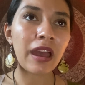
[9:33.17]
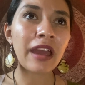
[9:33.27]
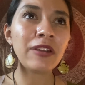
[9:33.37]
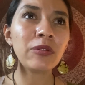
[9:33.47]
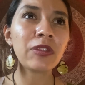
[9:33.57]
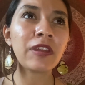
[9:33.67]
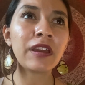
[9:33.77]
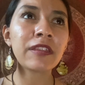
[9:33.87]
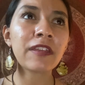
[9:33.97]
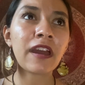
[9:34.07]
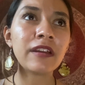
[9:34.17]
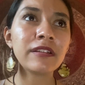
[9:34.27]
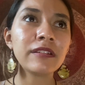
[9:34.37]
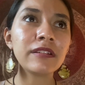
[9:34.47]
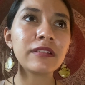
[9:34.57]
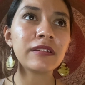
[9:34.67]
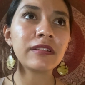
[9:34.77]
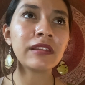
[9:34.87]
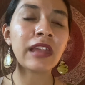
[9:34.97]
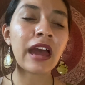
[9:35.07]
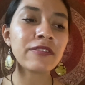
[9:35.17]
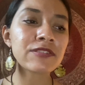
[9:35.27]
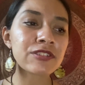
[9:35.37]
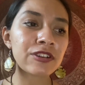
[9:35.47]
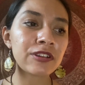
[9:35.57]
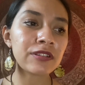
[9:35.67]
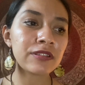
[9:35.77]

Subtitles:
don't think that laughter